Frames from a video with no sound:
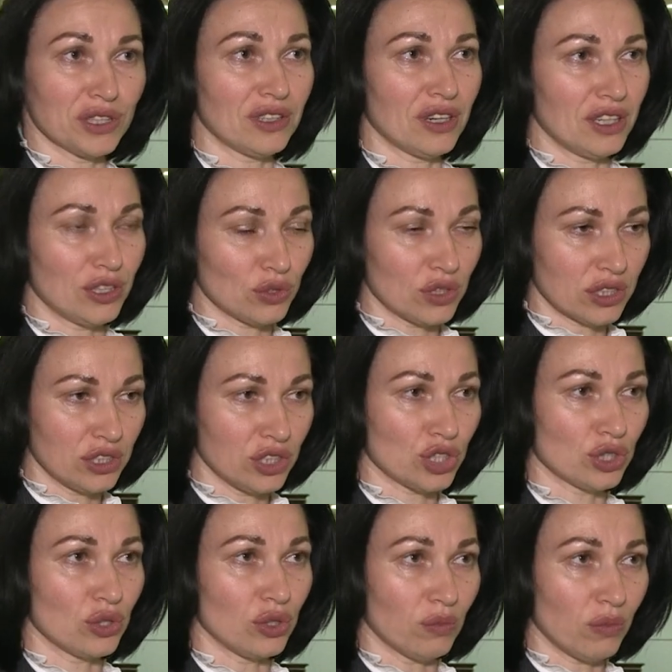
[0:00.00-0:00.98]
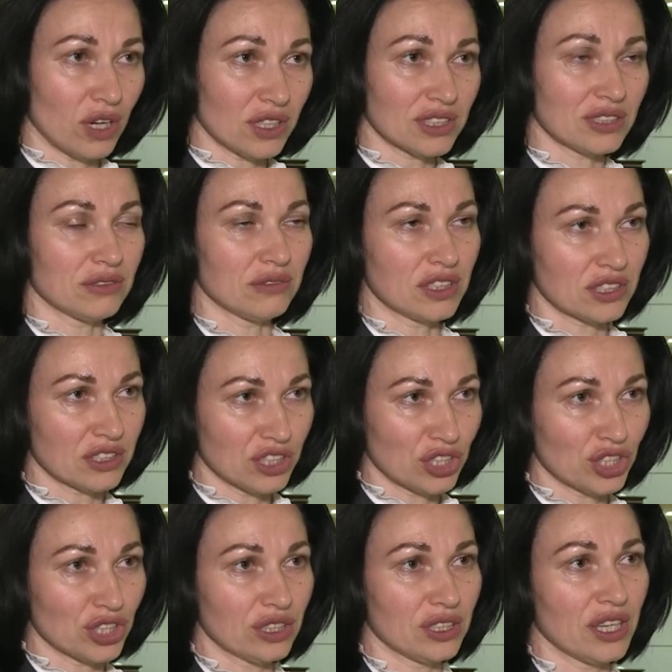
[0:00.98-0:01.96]
we took this responsibility
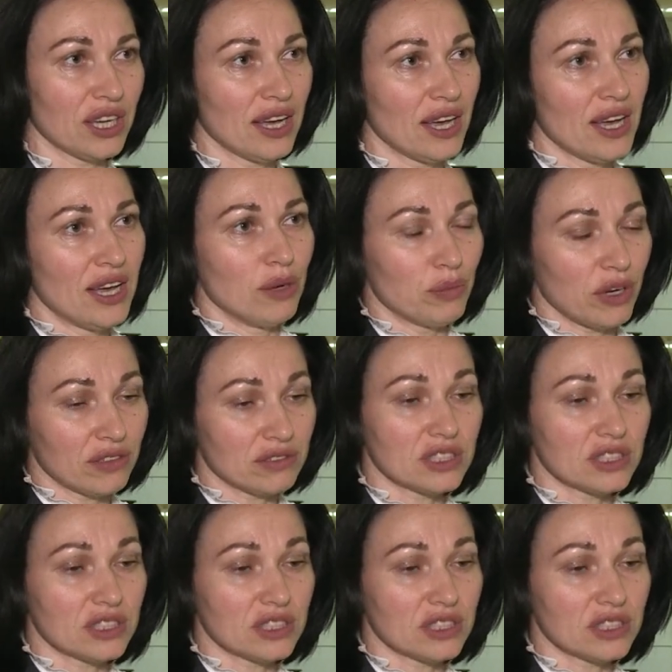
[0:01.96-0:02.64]
upon ourselves.